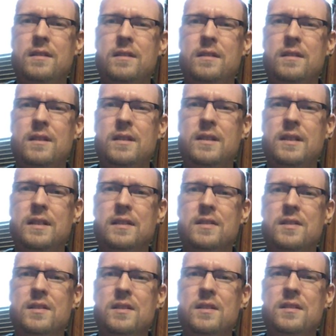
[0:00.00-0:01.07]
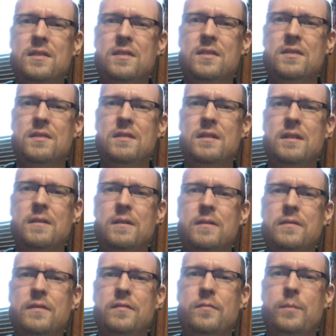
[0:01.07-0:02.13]
Then next is the
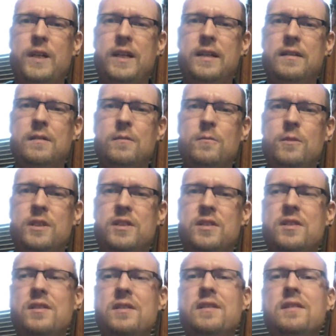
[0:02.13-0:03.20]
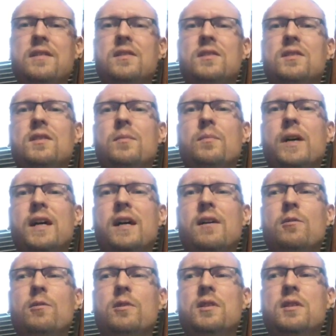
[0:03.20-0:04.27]
narrative of Baal, which is
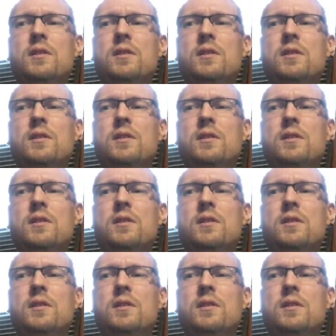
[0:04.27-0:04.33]
about